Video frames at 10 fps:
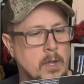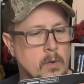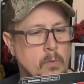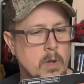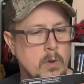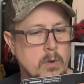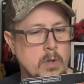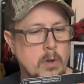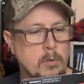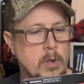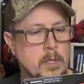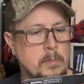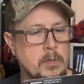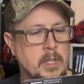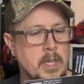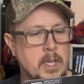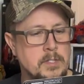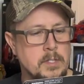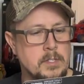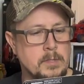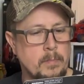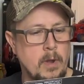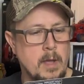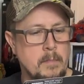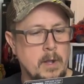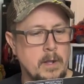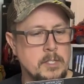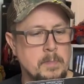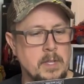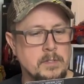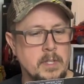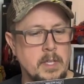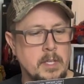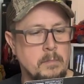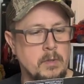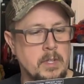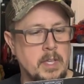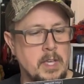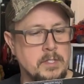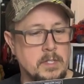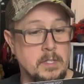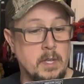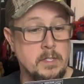Role, Cobra Communications. Primary specialty, communications.